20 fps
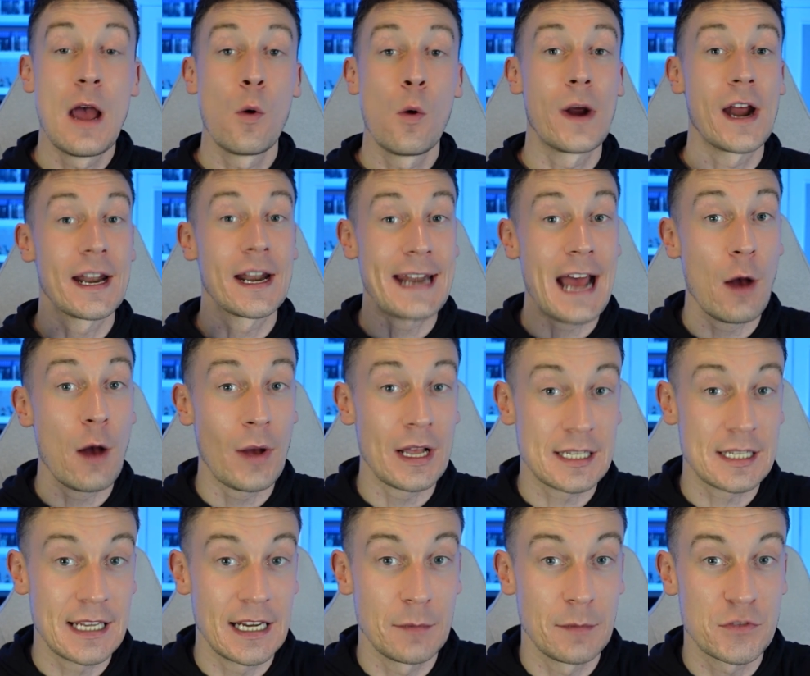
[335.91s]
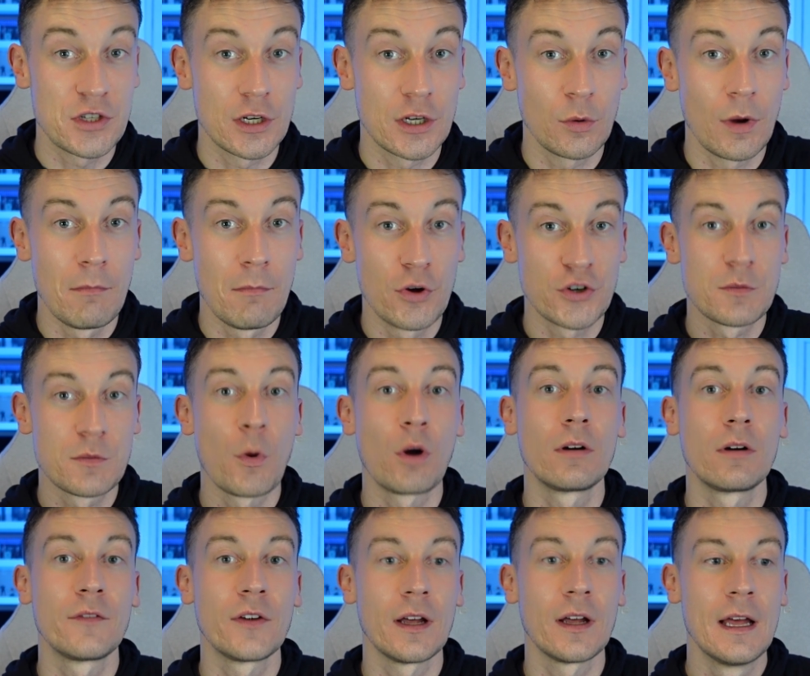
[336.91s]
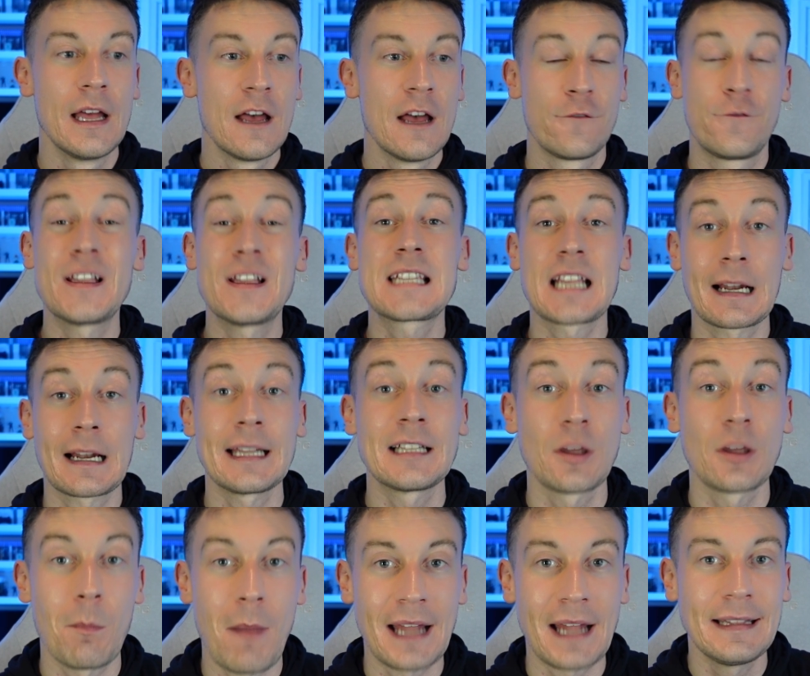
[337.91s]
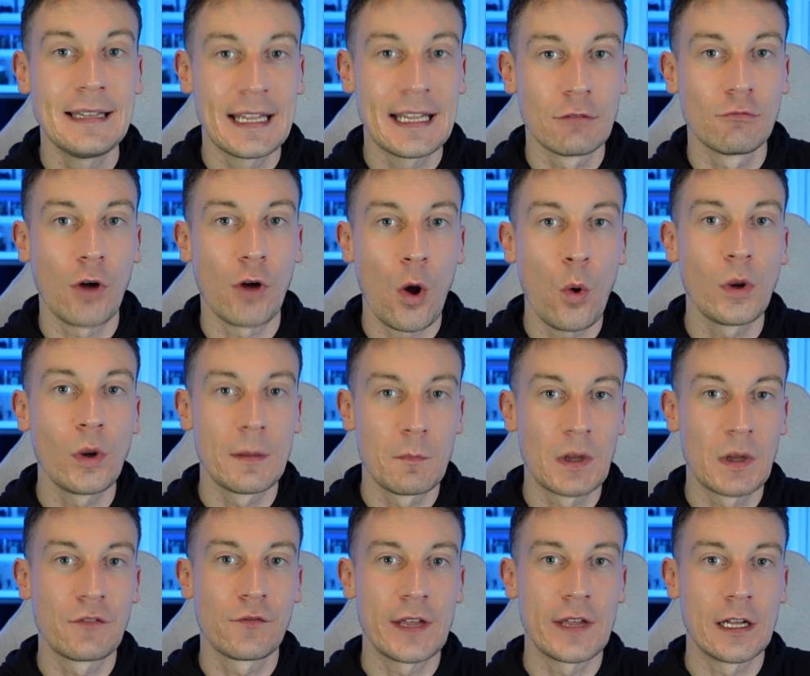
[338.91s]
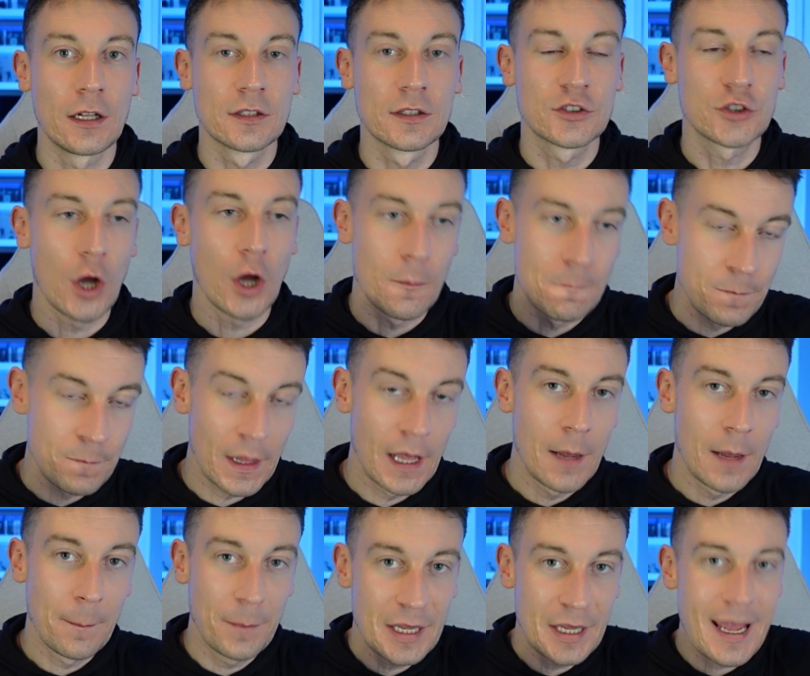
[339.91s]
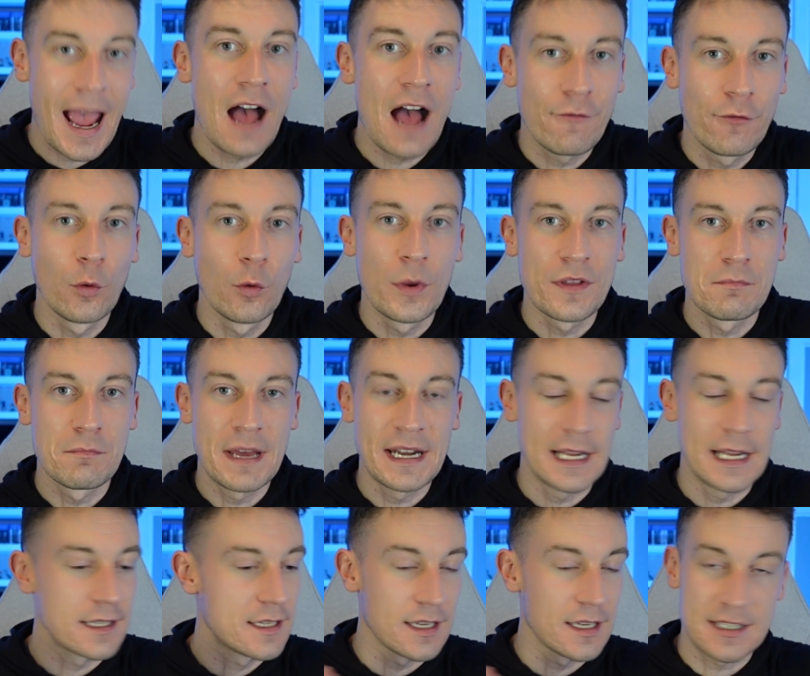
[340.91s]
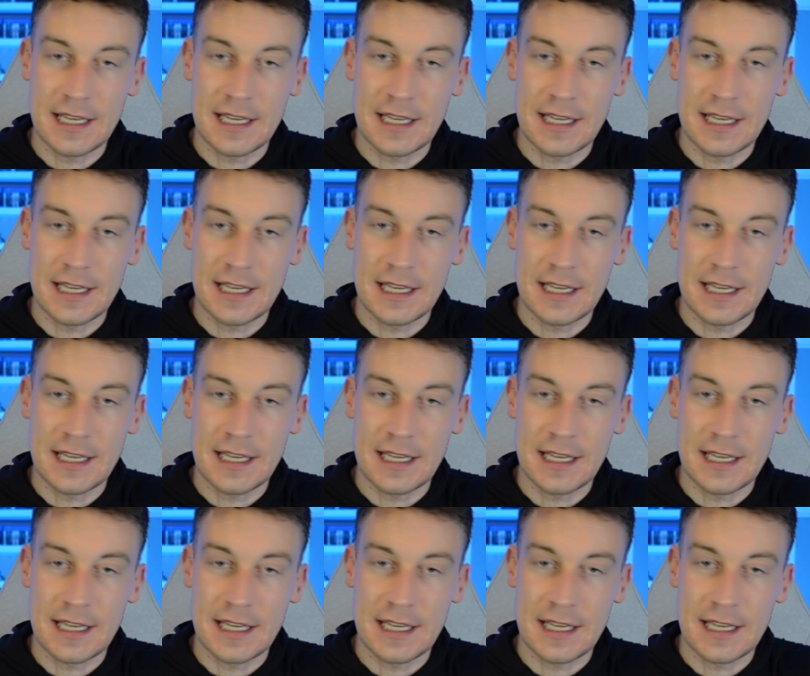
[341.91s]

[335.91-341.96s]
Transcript: We are now asking him to do a much more of a physically demanding role in midfield, so be careful with minutes.